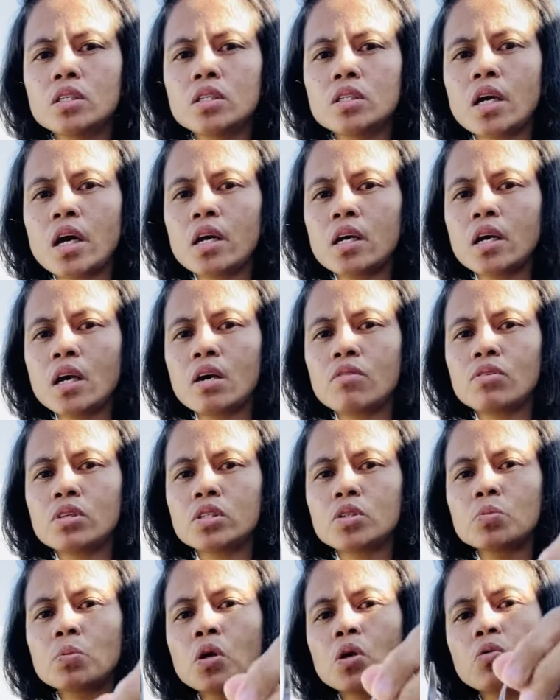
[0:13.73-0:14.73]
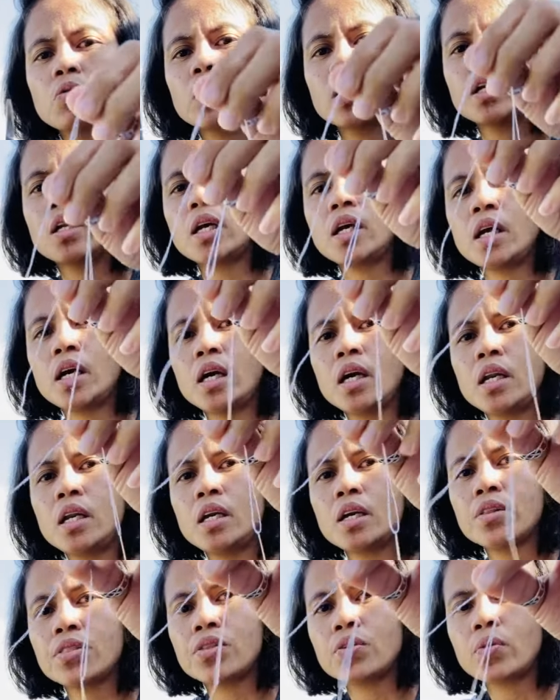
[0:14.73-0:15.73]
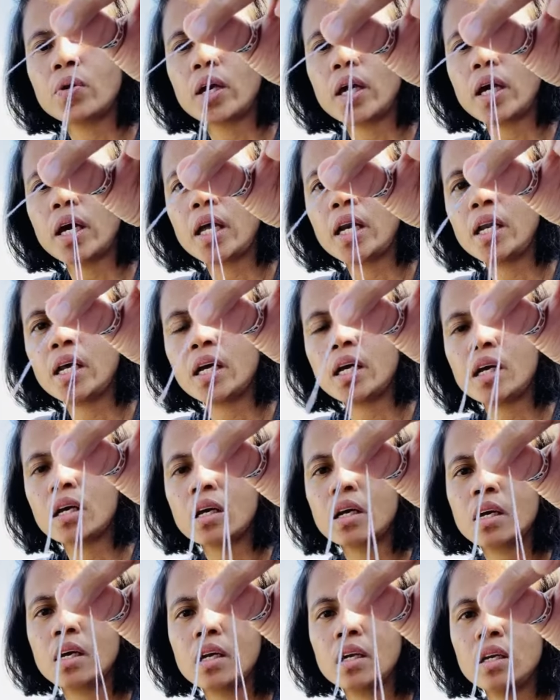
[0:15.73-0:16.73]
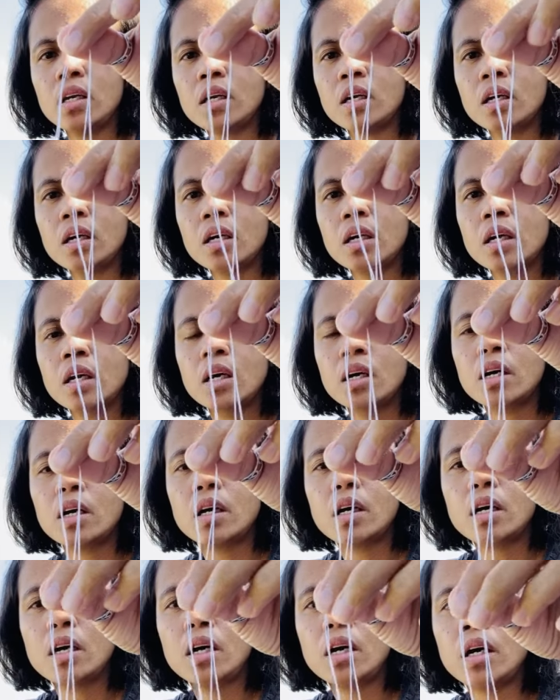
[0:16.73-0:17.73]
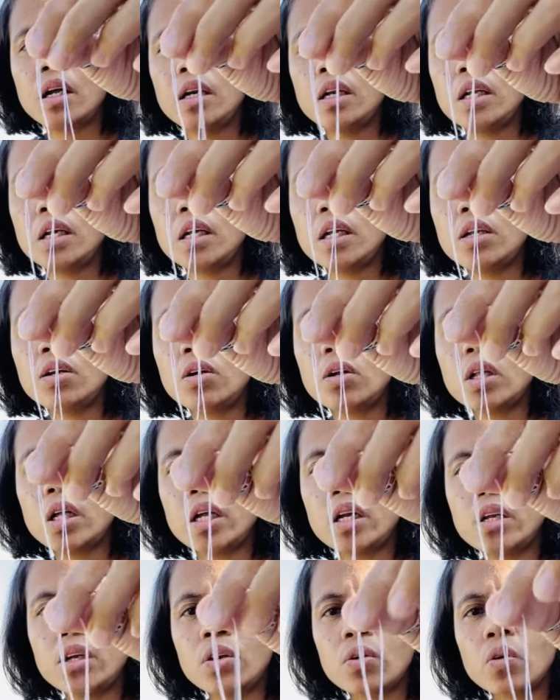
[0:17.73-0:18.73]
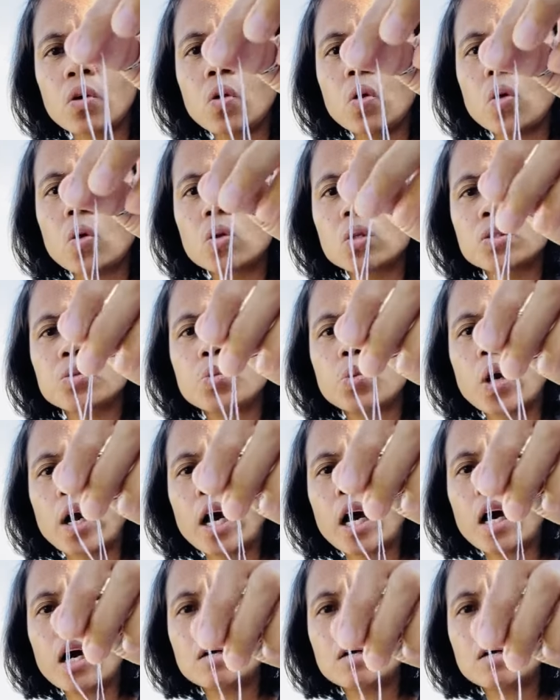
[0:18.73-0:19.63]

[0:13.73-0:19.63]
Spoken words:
I have a small one, and a thread and a needle and your old bra.